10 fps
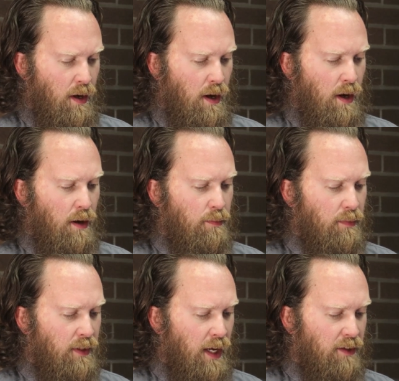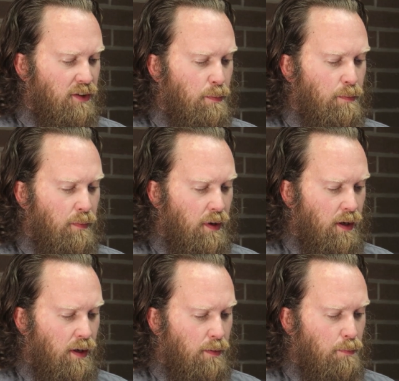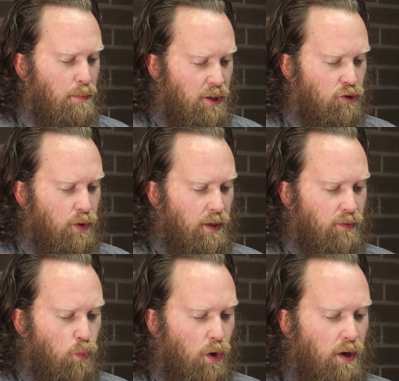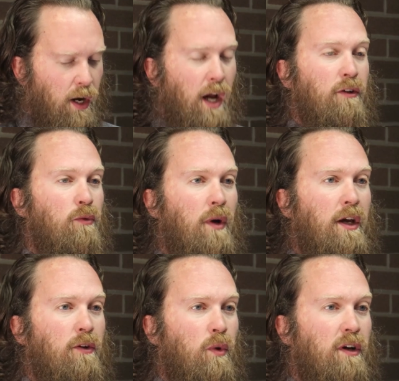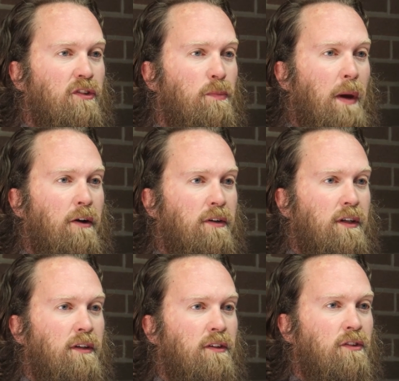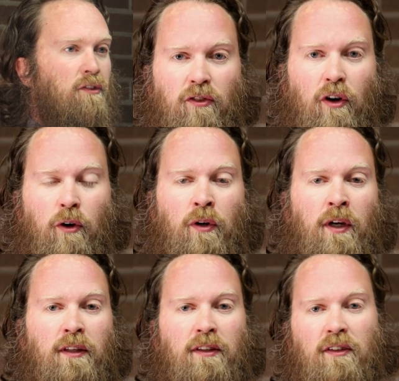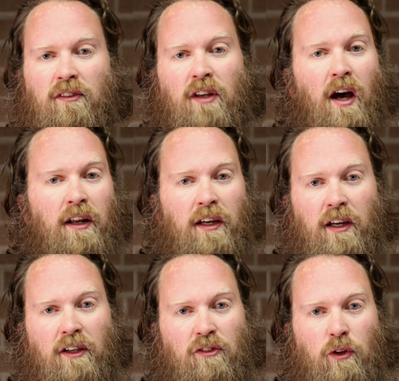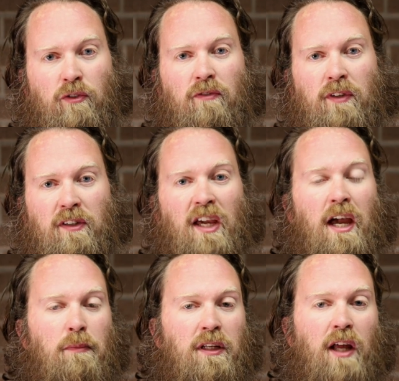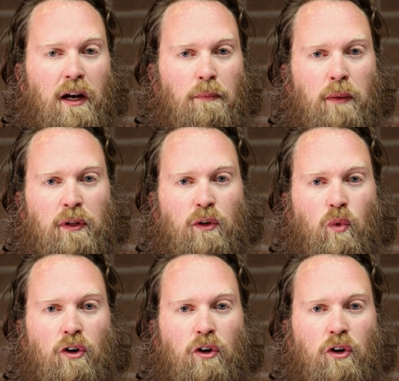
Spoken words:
Next, the ministry of the word, either read or expounded. So this is not exclusive. This can be done at public